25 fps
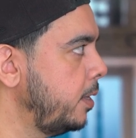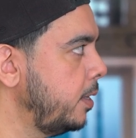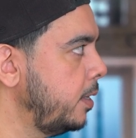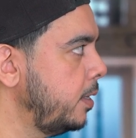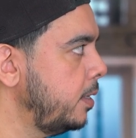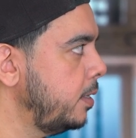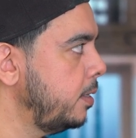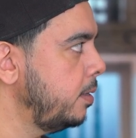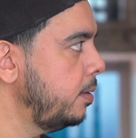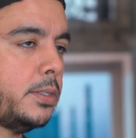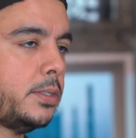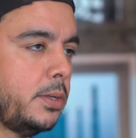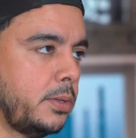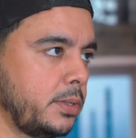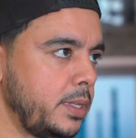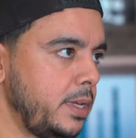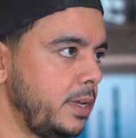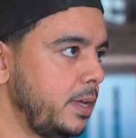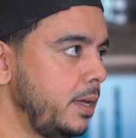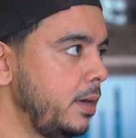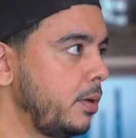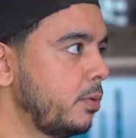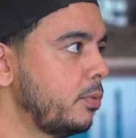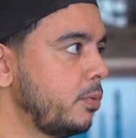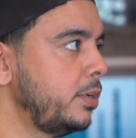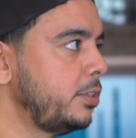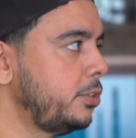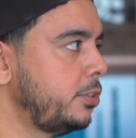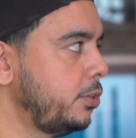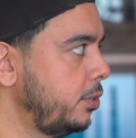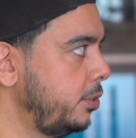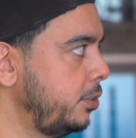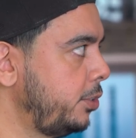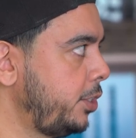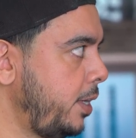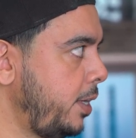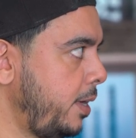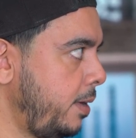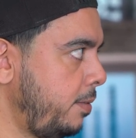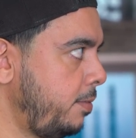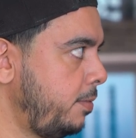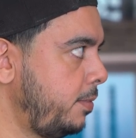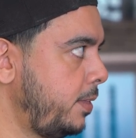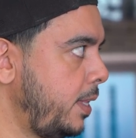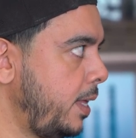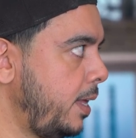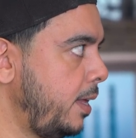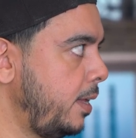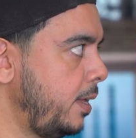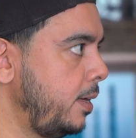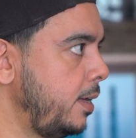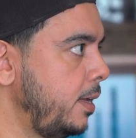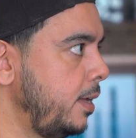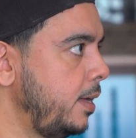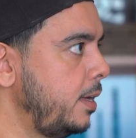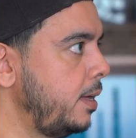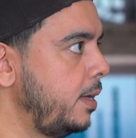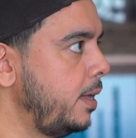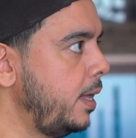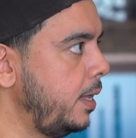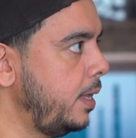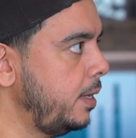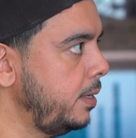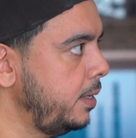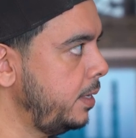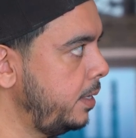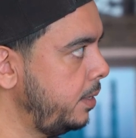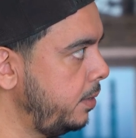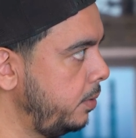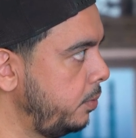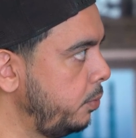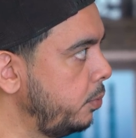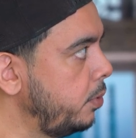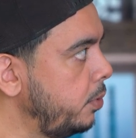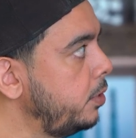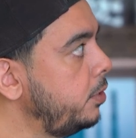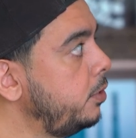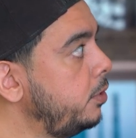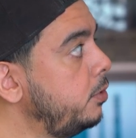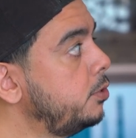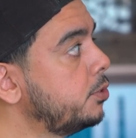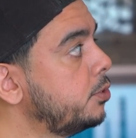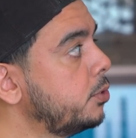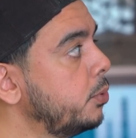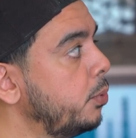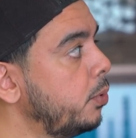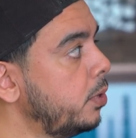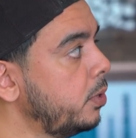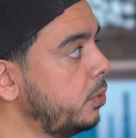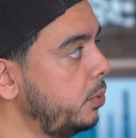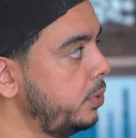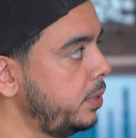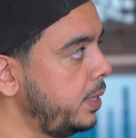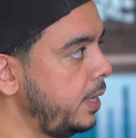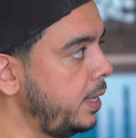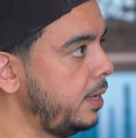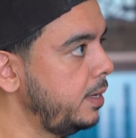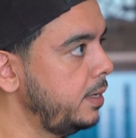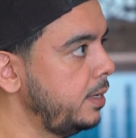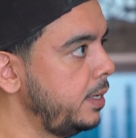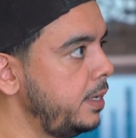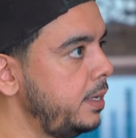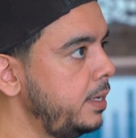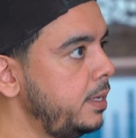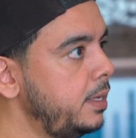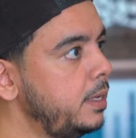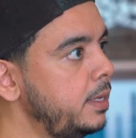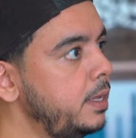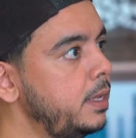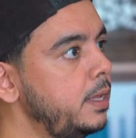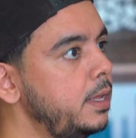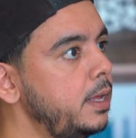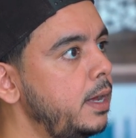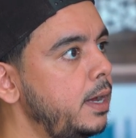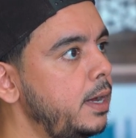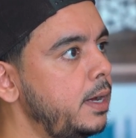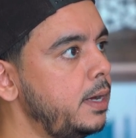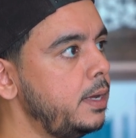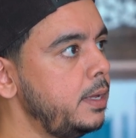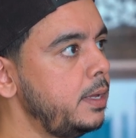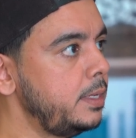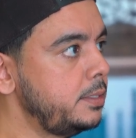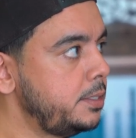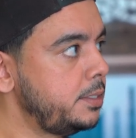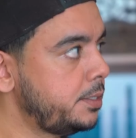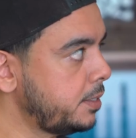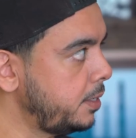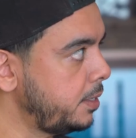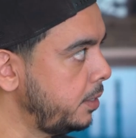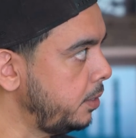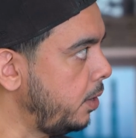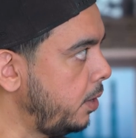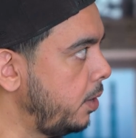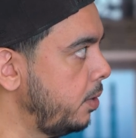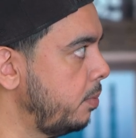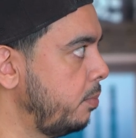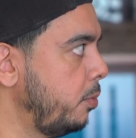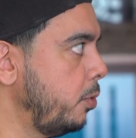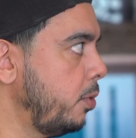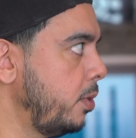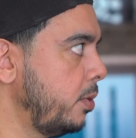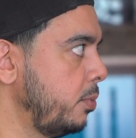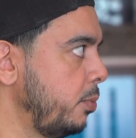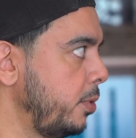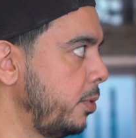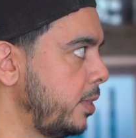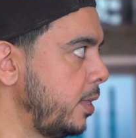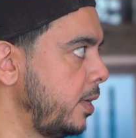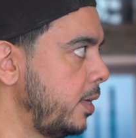And so the original chef that Ellie used to work with, Ellie, is still on board with